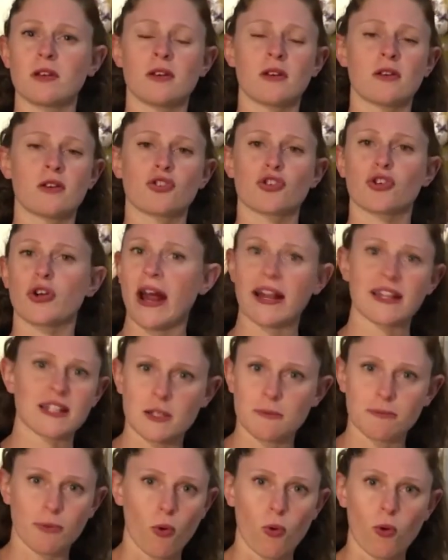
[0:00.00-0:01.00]

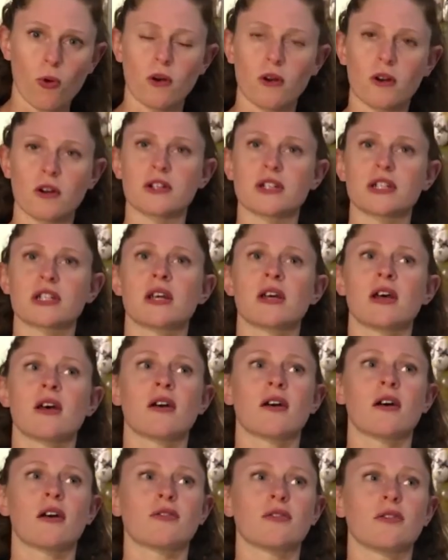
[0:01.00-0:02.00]
transport,
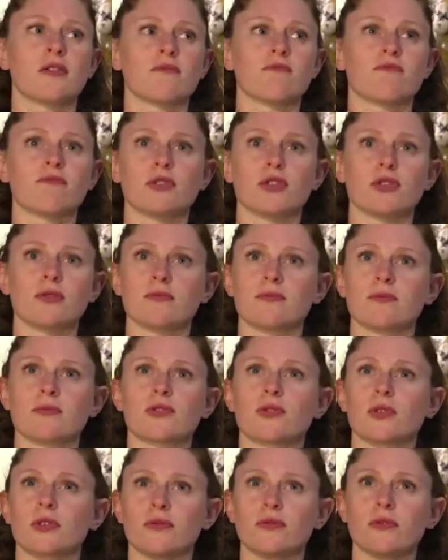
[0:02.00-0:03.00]

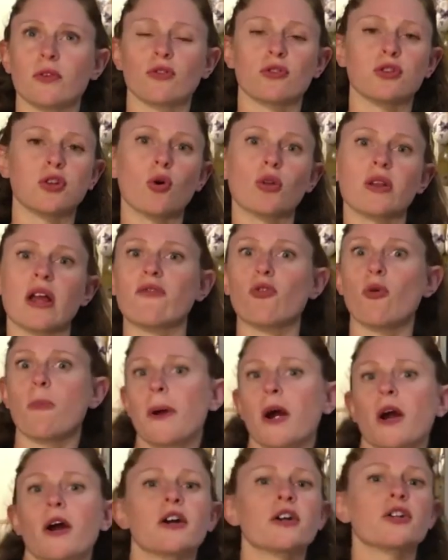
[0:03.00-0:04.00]
sort of low-level
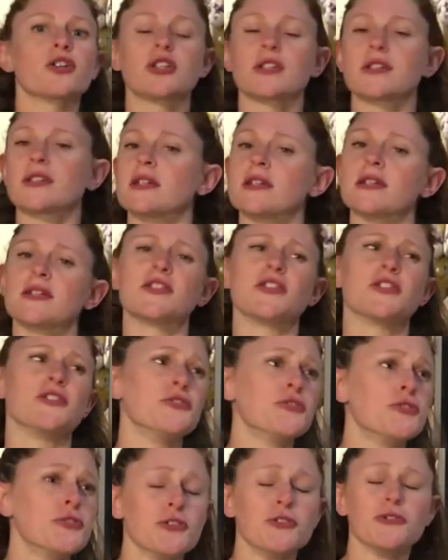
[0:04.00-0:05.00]
purchases that
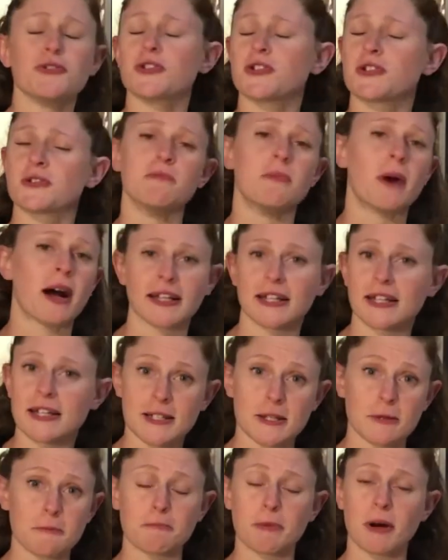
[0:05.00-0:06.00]
you just might need
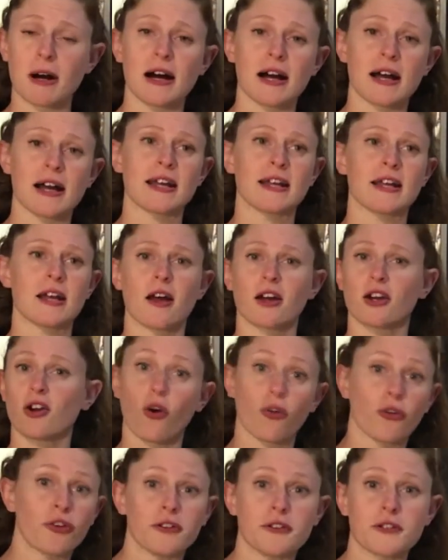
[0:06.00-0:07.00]
to buy,
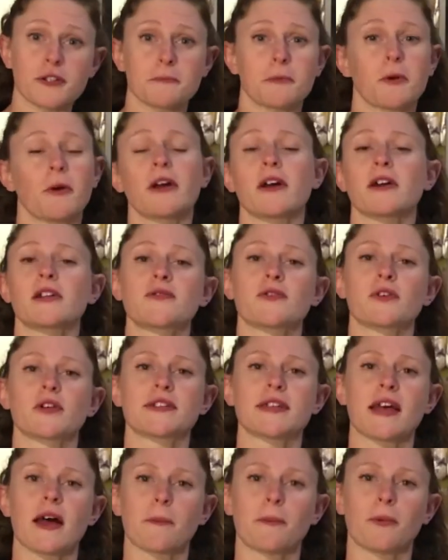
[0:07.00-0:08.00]
continence products, for
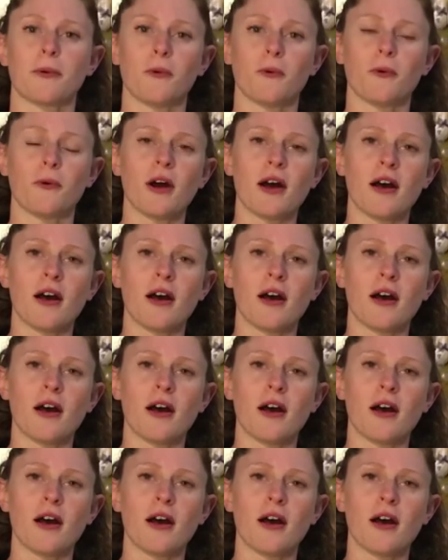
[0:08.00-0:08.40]
example,